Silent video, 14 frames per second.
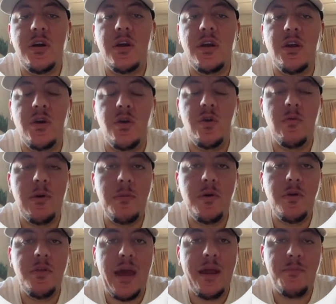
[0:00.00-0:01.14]
you remember
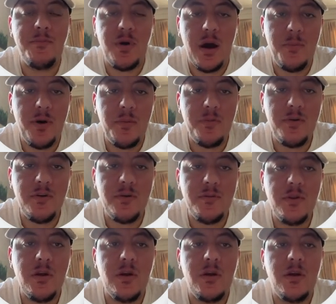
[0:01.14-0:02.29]
that pop-up.
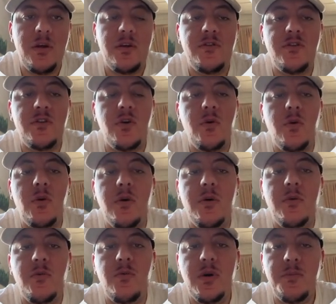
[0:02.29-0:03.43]
So
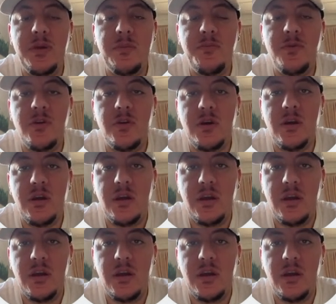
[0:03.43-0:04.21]
when people